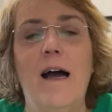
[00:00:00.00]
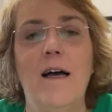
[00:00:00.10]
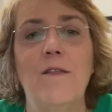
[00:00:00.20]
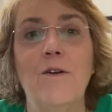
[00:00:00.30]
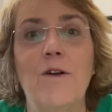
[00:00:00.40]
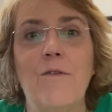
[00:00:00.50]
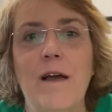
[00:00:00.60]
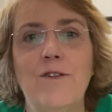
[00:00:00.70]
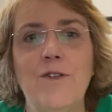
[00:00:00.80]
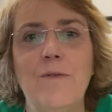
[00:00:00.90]
look
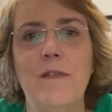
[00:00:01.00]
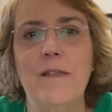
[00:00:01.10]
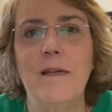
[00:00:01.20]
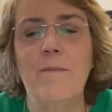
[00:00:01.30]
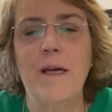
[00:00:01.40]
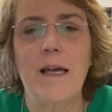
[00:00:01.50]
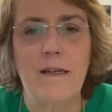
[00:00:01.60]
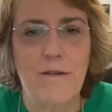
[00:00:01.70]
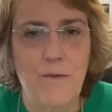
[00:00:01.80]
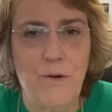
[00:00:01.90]
around you and pick
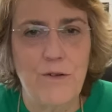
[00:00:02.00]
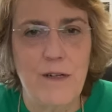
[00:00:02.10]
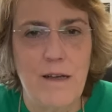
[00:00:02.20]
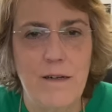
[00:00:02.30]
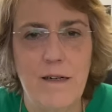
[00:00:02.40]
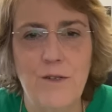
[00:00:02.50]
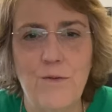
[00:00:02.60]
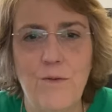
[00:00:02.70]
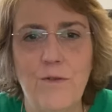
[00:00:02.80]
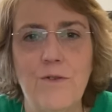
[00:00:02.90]
out different personality
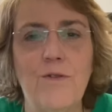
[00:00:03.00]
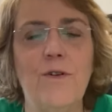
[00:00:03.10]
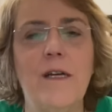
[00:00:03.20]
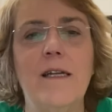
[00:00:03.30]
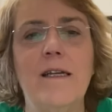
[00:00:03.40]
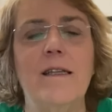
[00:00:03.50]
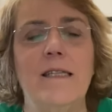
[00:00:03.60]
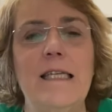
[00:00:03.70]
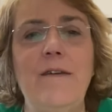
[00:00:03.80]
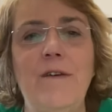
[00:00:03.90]
disorders, or look at a
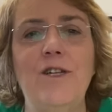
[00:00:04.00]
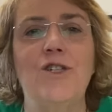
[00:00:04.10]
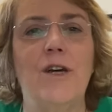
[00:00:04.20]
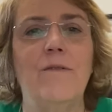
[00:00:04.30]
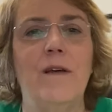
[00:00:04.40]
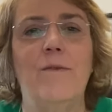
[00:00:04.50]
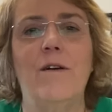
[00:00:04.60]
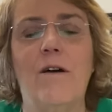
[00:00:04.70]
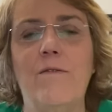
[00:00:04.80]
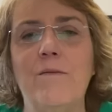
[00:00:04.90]
TV show that
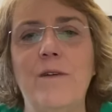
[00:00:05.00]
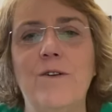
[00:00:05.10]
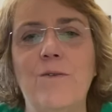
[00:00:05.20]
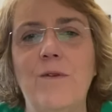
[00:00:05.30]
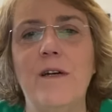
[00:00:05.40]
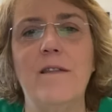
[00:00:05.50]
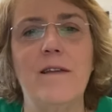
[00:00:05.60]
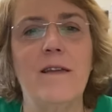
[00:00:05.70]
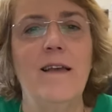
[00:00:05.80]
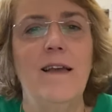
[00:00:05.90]
we're all familiar with
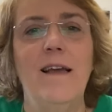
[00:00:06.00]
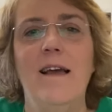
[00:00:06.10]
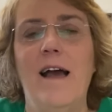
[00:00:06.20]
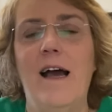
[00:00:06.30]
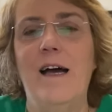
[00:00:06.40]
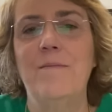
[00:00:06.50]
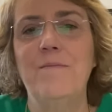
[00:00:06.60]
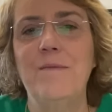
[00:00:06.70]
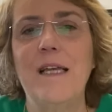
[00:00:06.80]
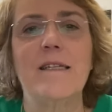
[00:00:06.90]
and
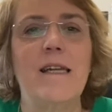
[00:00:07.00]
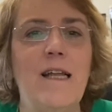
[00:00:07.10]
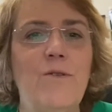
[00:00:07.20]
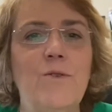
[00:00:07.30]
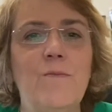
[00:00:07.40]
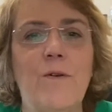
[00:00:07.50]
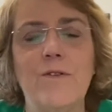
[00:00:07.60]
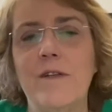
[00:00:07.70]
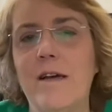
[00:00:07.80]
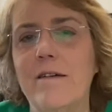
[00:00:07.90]
designate whose
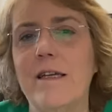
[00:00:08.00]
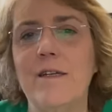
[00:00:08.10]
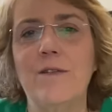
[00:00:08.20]
personality